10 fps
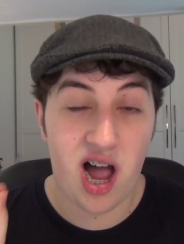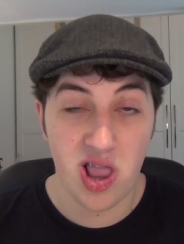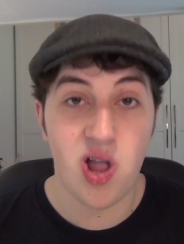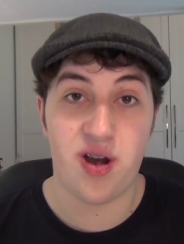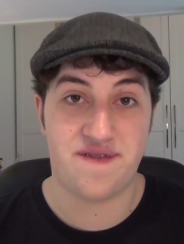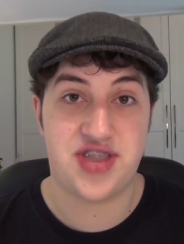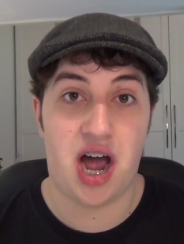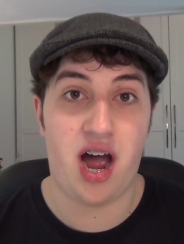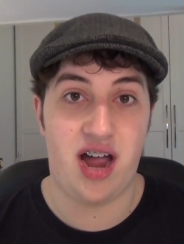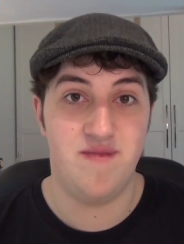a lot of
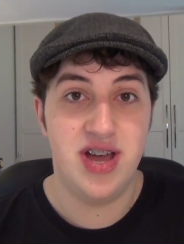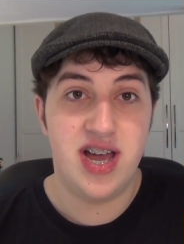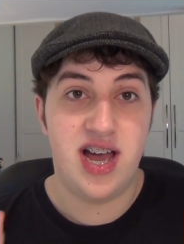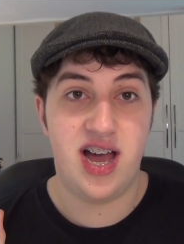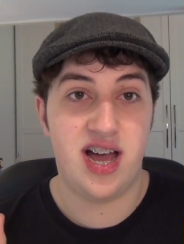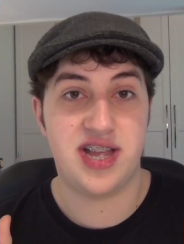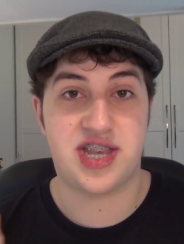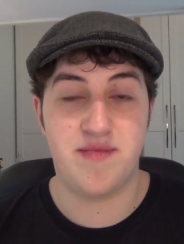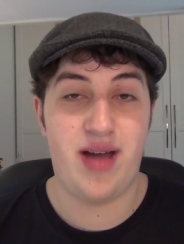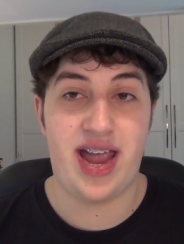time uh,
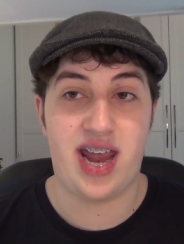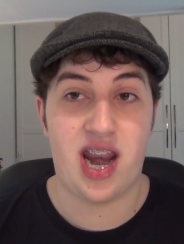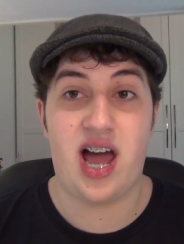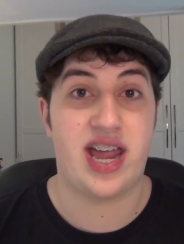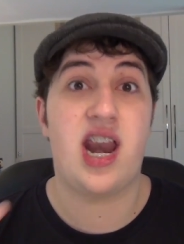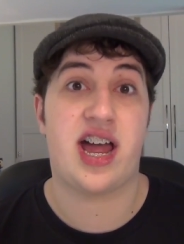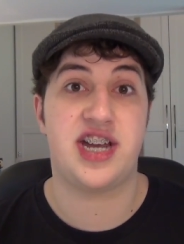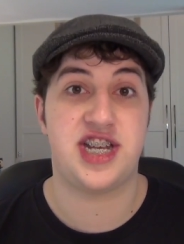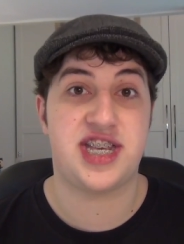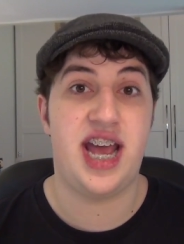to make. Like like
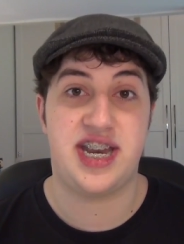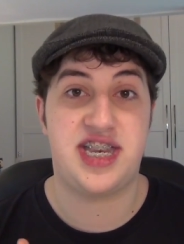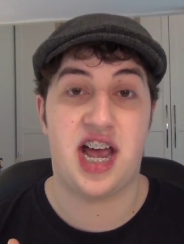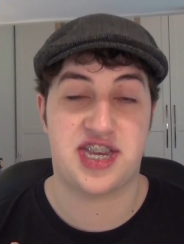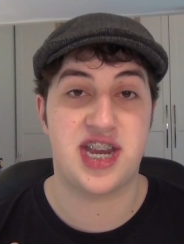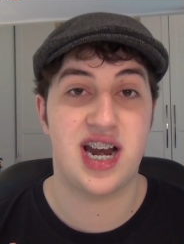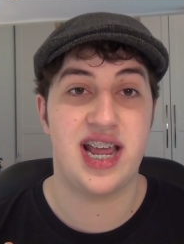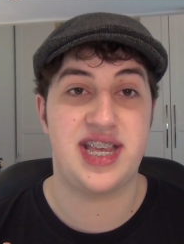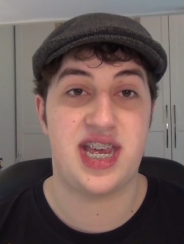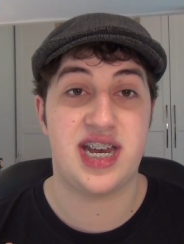I just said, Dust: An
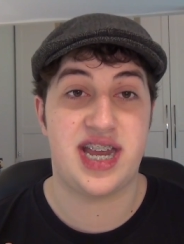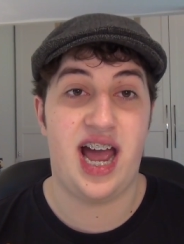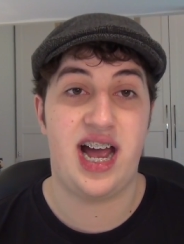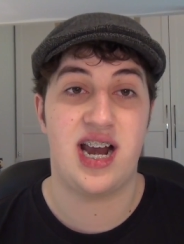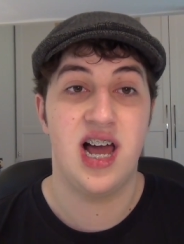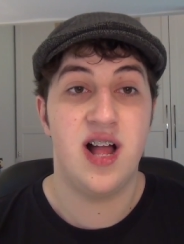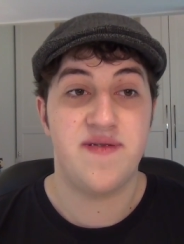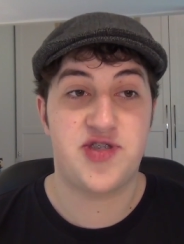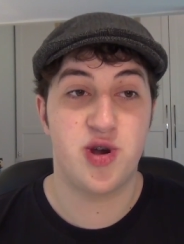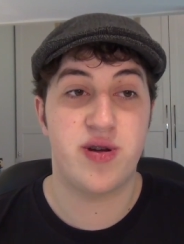Elysian Tail
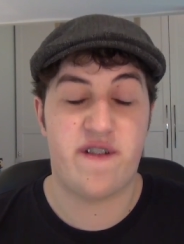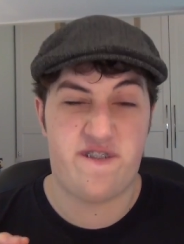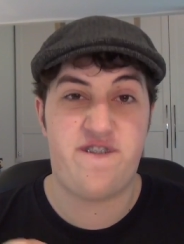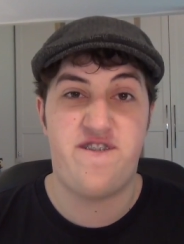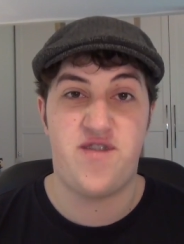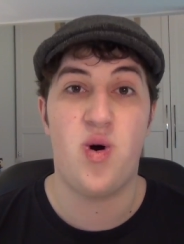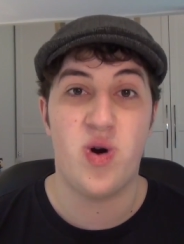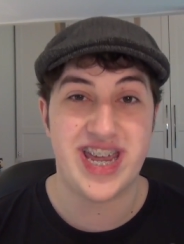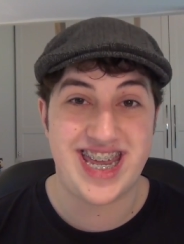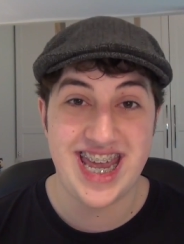took
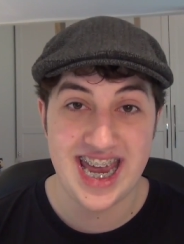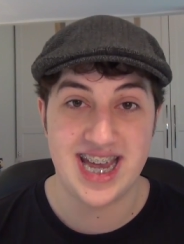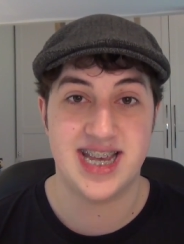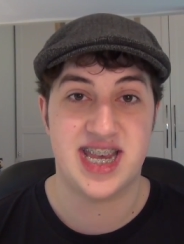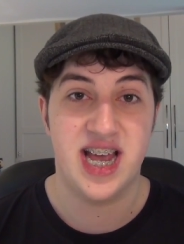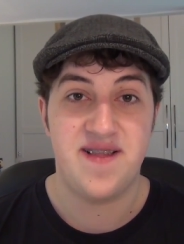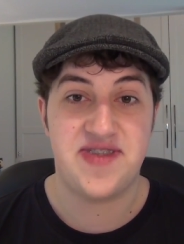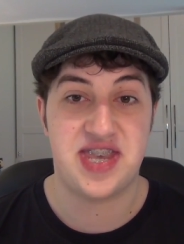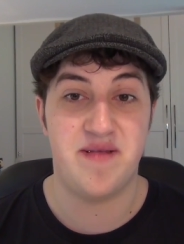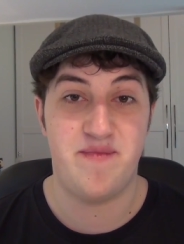four years
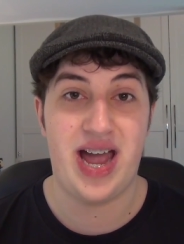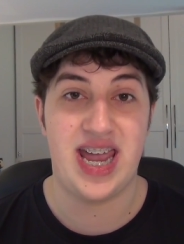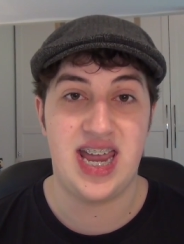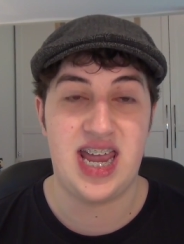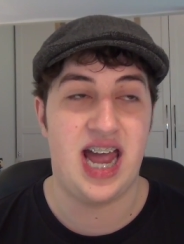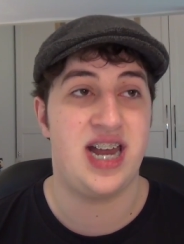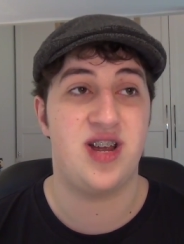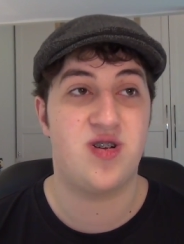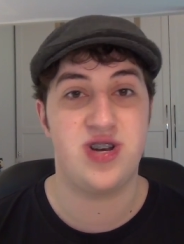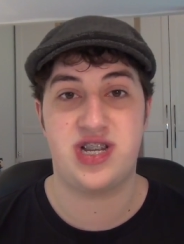to make, and
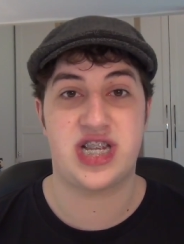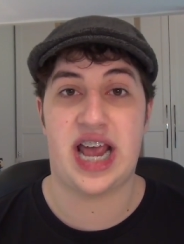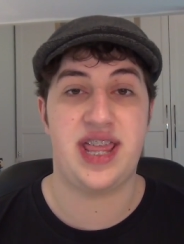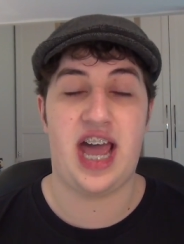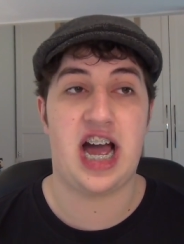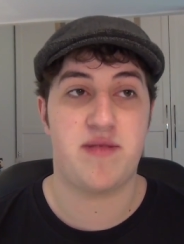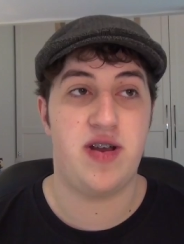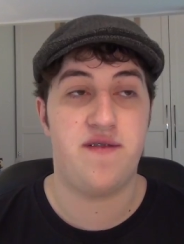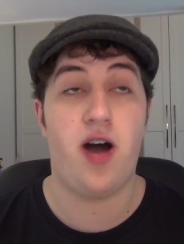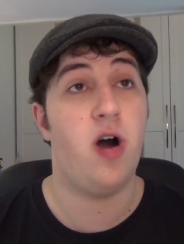you could say the
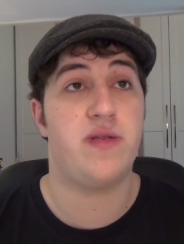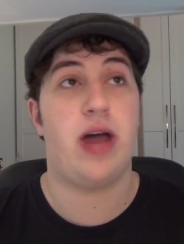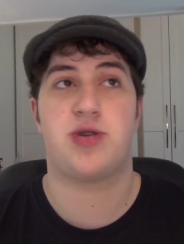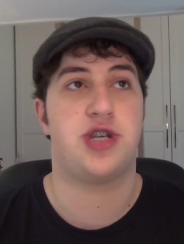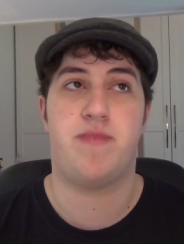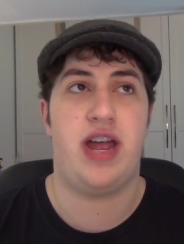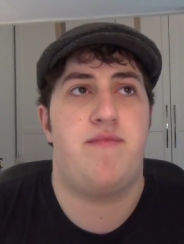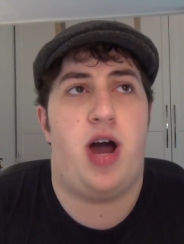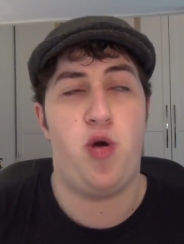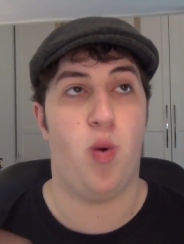argument of, oh, that was just
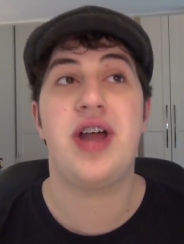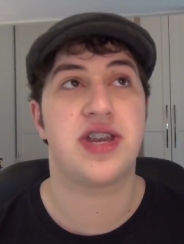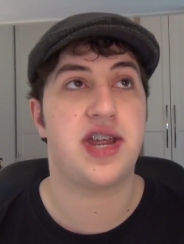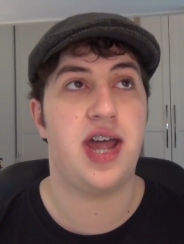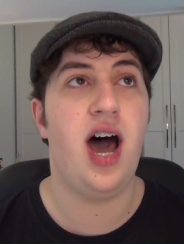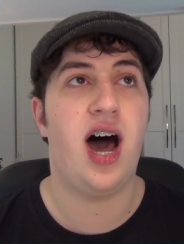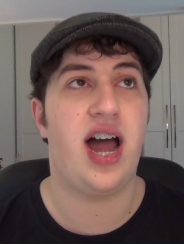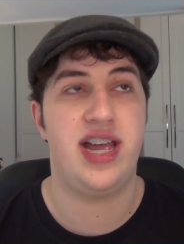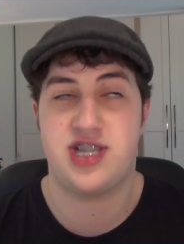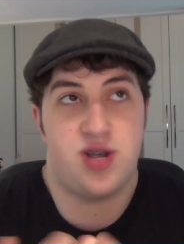made by one
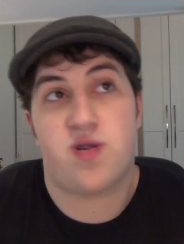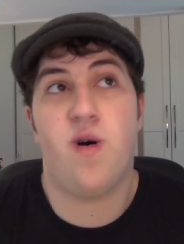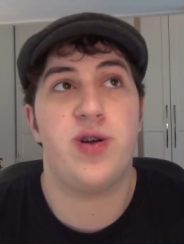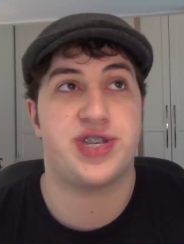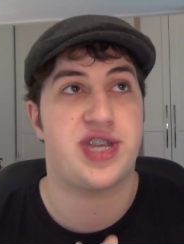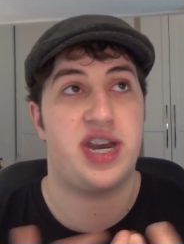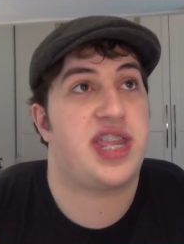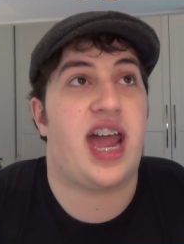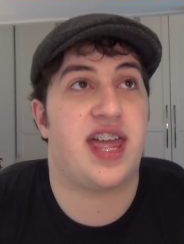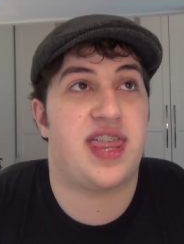guy, it's of course it's going
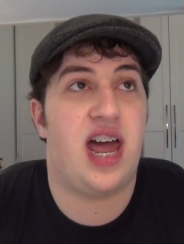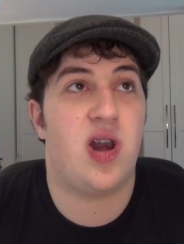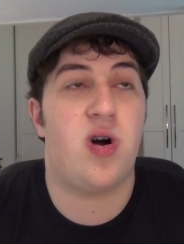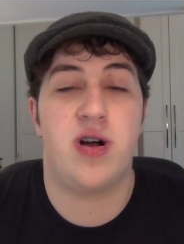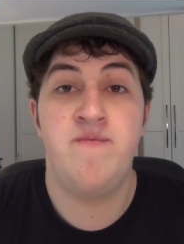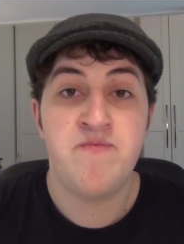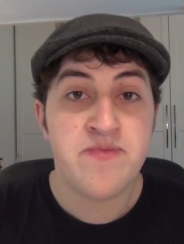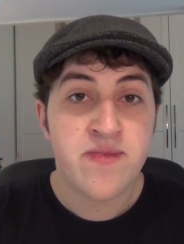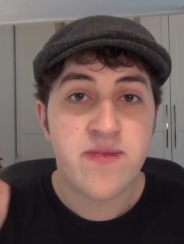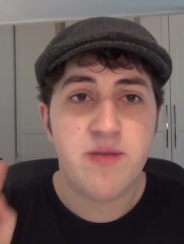to take that long.
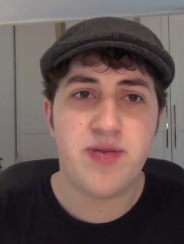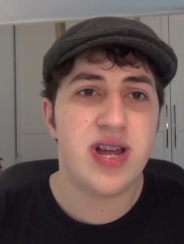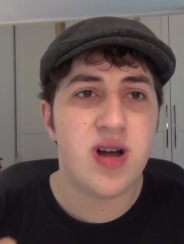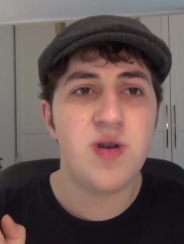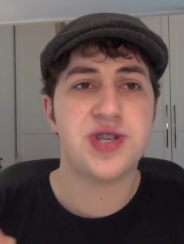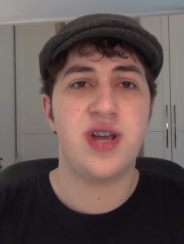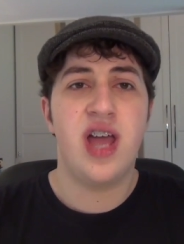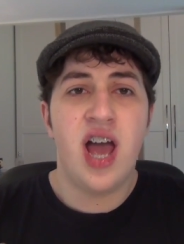But also,